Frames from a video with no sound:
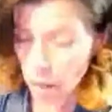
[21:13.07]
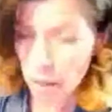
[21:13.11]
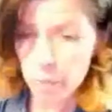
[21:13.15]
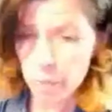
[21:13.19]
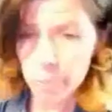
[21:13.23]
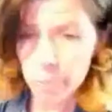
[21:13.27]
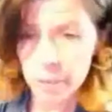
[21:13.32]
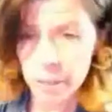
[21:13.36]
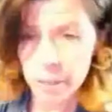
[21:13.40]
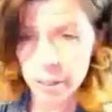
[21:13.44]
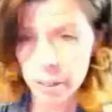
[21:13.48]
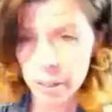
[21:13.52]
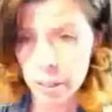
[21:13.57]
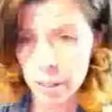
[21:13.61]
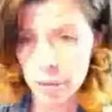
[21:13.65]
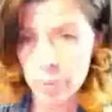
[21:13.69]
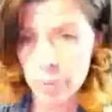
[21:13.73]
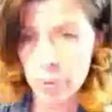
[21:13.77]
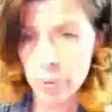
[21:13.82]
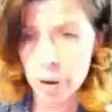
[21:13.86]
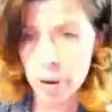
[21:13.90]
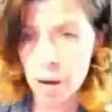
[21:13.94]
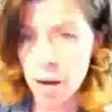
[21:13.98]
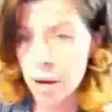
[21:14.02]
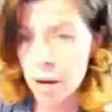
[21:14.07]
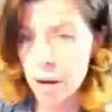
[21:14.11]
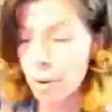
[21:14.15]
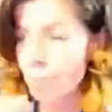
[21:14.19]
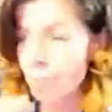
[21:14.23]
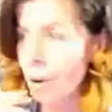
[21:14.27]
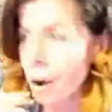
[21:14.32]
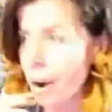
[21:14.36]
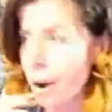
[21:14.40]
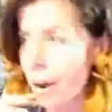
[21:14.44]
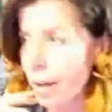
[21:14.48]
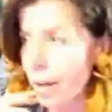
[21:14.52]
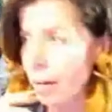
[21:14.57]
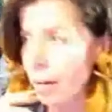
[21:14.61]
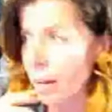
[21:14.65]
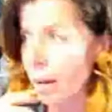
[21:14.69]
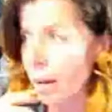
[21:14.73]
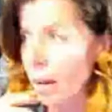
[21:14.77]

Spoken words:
Thank you. I